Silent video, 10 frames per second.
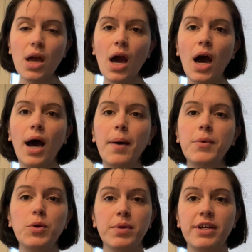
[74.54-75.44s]
um,
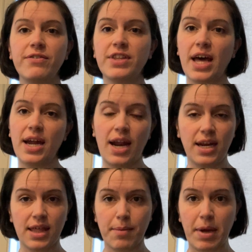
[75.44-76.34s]
who believed that
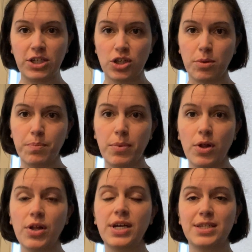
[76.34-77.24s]
anything
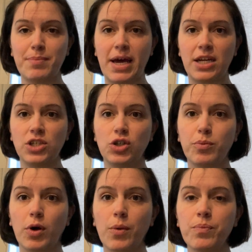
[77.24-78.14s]
mentionable is
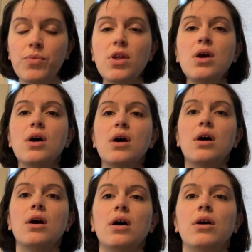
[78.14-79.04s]
manageable,
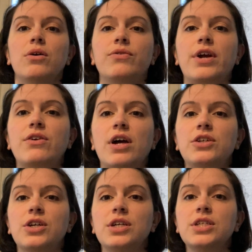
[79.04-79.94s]
Fred
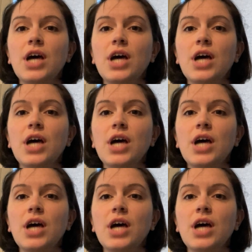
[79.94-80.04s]
Rogers